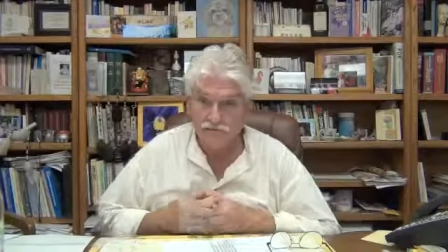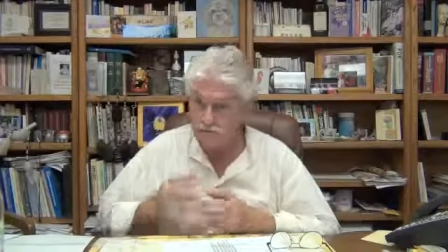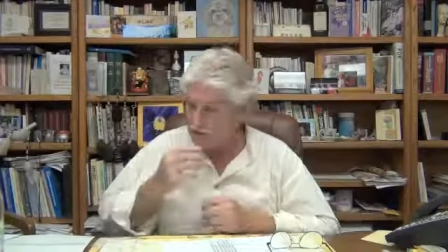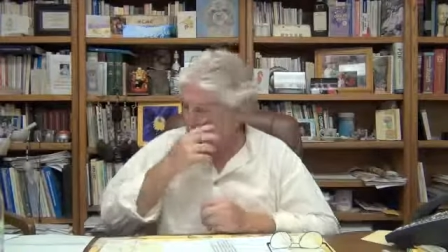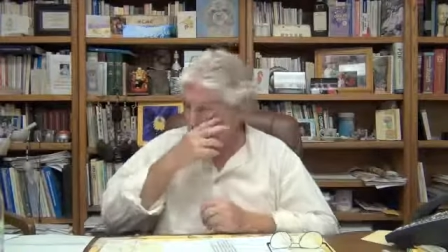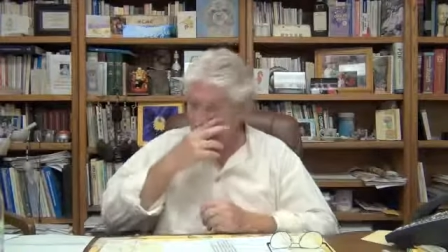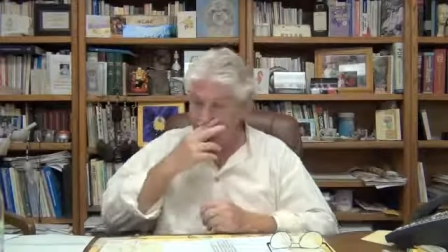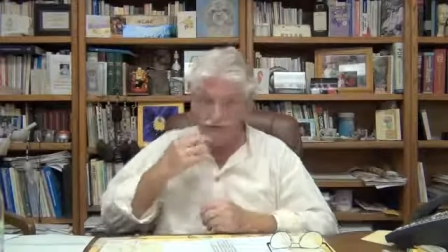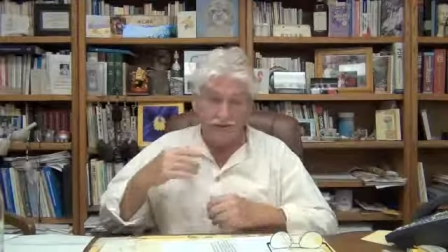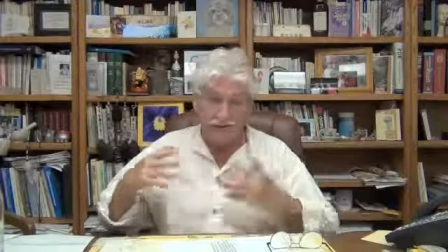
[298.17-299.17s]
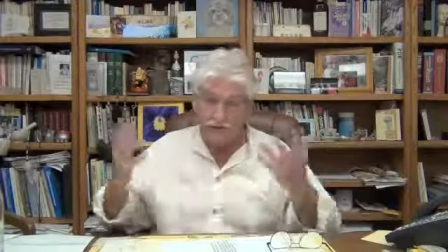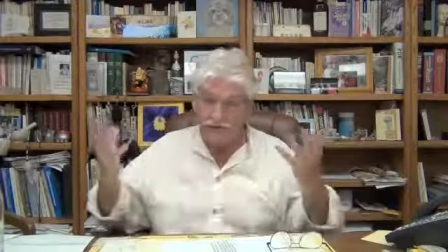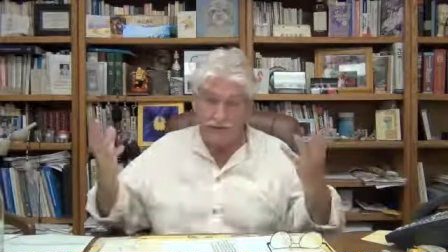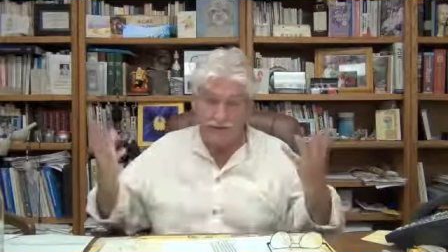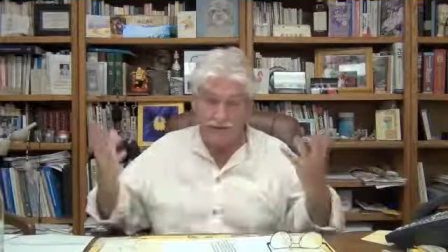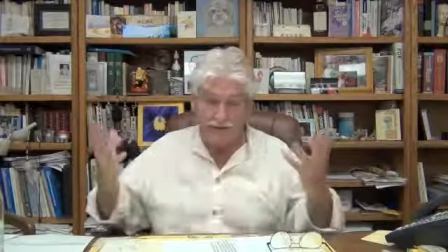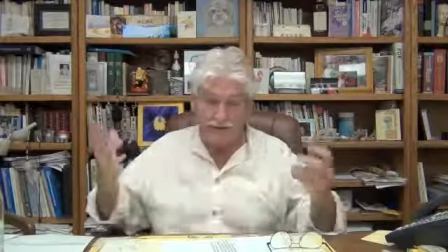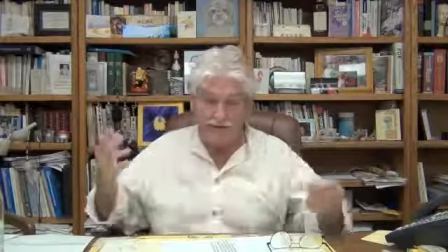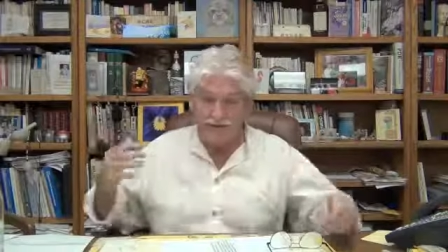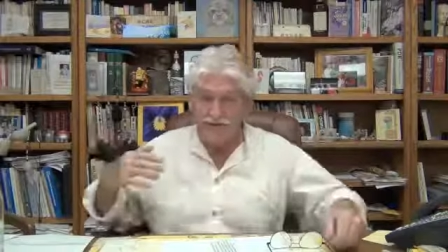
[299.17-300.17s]
This is all about your lymph system
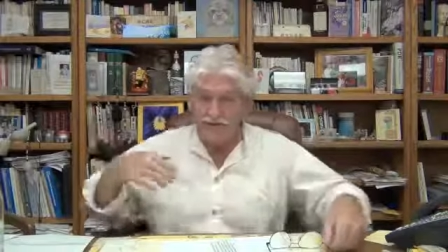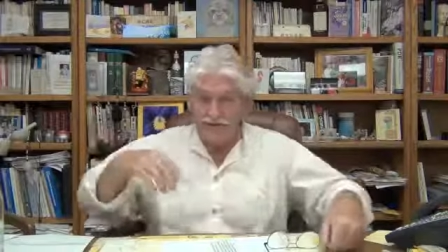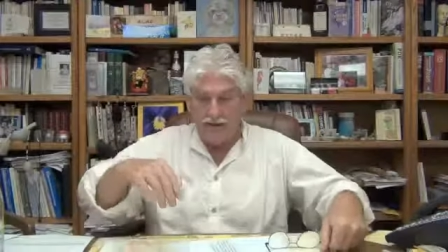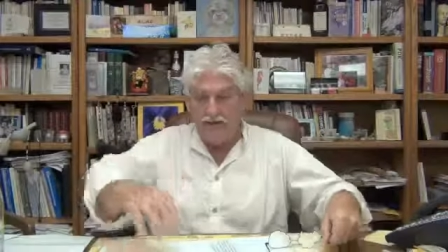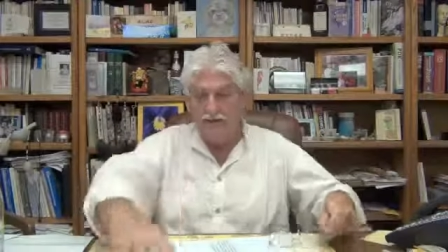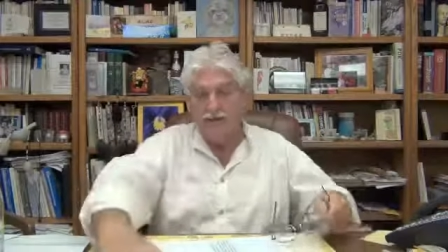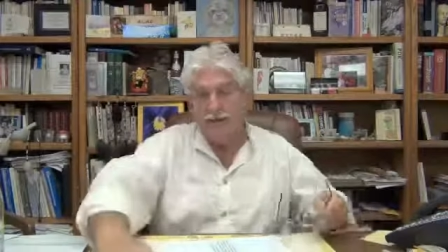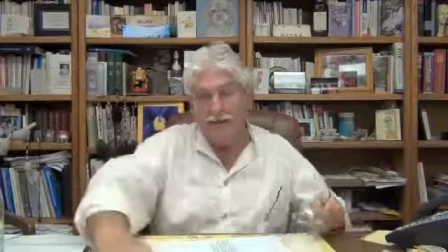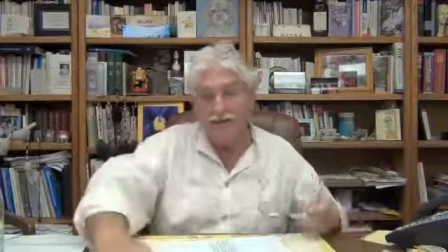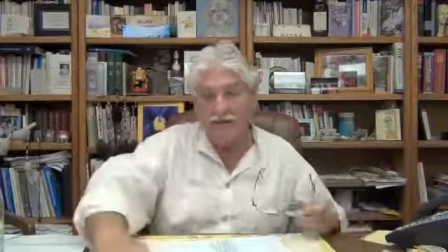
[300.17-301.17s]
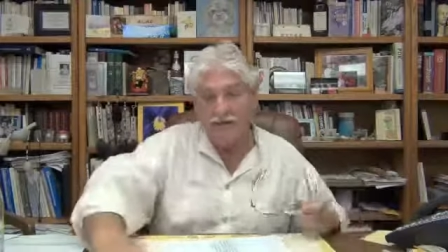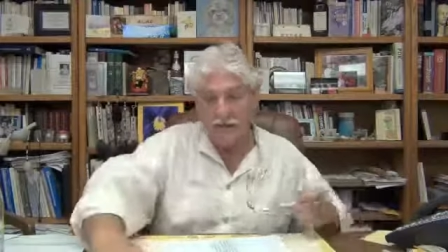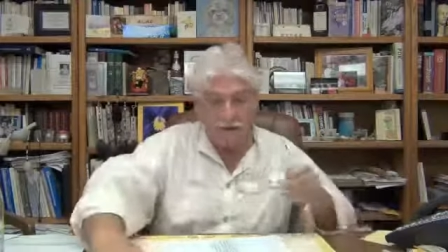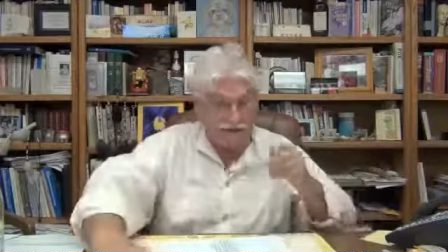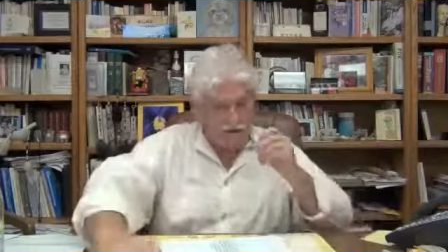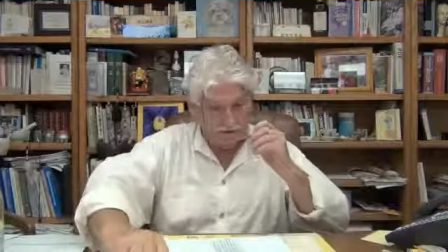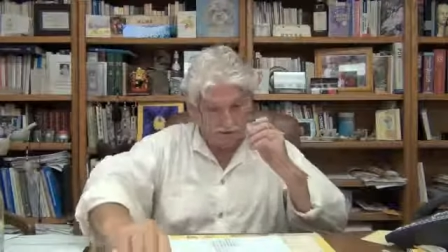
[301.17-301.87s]
again, and really hit that hard